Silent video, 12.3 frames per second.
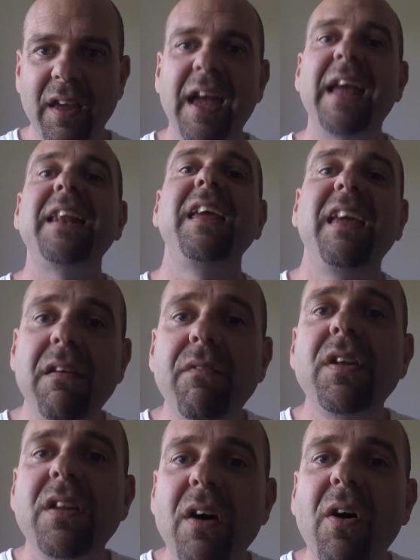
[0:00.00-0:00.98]
And
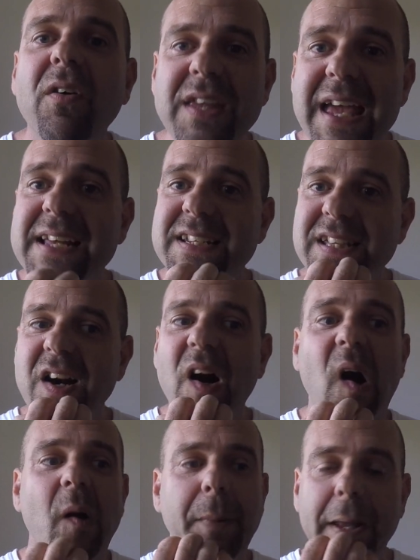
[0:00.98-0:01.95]
even though, yes, there
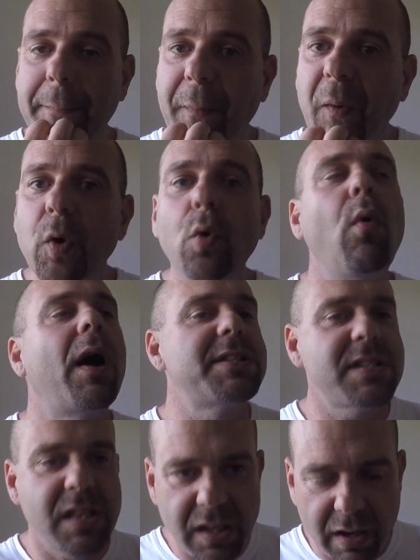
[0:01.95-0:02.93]
are people who
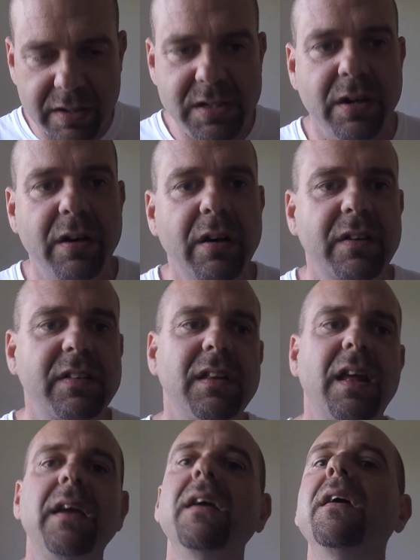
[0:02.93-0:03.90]
watch the Young Turks and
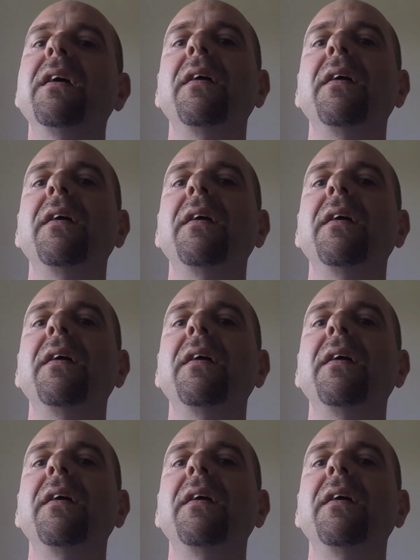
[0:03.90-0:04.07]
they